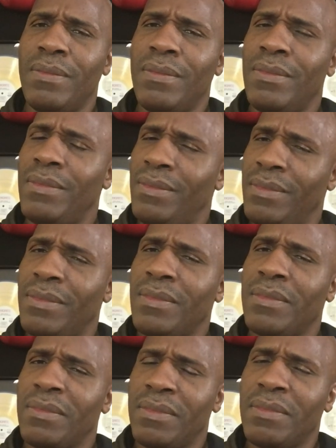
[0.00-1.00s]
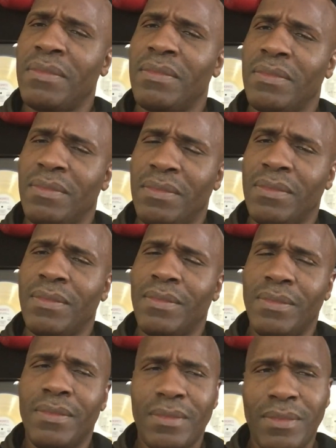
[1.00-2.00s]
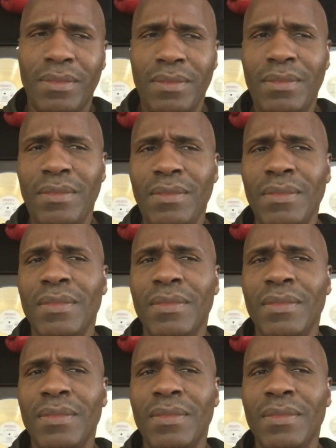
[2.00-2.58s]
Nobody speaks.